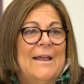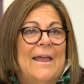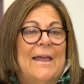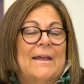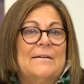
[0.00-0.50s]

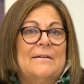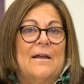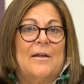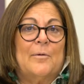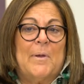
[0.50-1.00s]
And
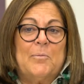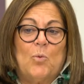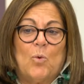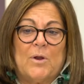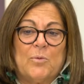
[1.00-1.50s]
I remember
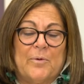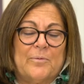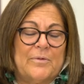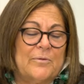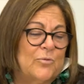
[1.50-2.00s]
one where
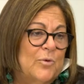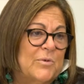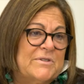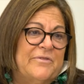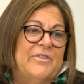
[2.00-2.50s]
the room
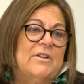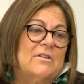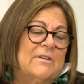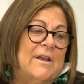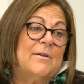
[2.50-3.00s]
was
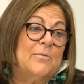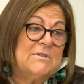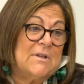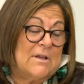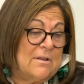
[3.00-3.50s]
filled, and it
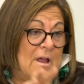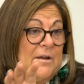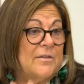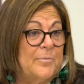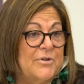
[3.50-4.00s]
was like a lot
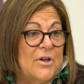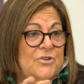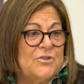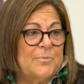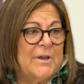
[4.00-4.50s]
of the
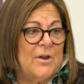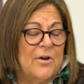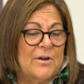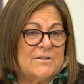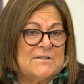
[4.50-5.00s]
production,
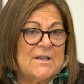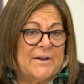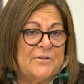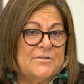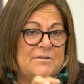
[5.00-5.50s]
PR, and
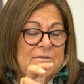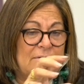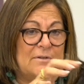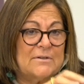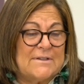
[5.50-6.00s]
designers,
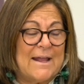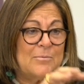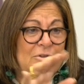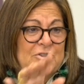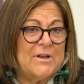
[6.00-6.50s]

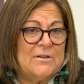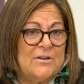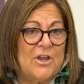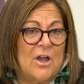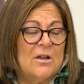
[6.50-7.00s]
established
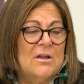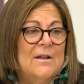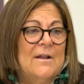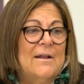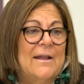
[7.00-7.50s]
and young.
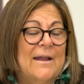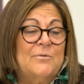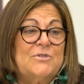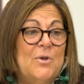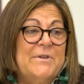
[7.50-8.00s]
And it
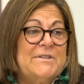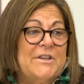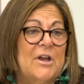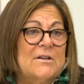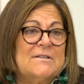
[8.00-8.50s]
was always the
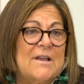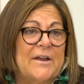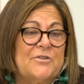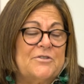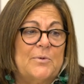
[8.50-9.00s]
young
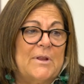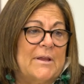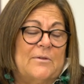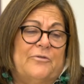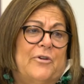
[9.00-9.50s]
designers who were
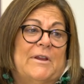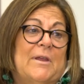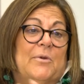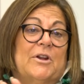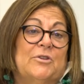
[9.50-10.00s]
like afraid
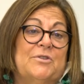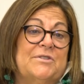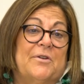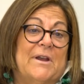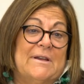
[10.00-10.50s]
they were going to lose
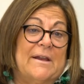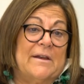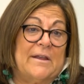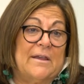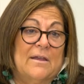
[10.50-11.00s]
their
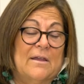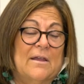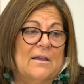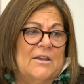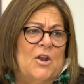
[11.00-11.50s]
identity.
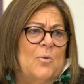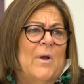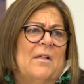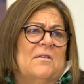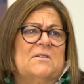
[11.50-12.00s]
You know,
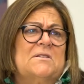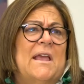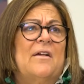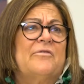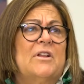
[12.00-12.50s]
well, is
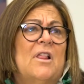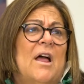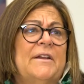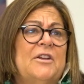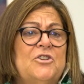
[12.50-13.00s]
Calvin
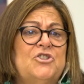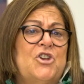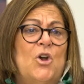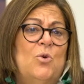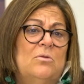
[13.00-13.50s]
Klein going to
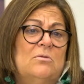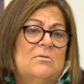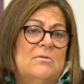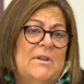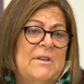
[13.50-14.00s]
show
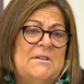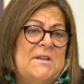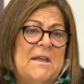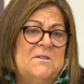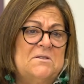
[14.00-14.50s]
in the
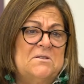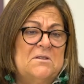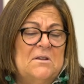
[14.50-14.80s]
tents?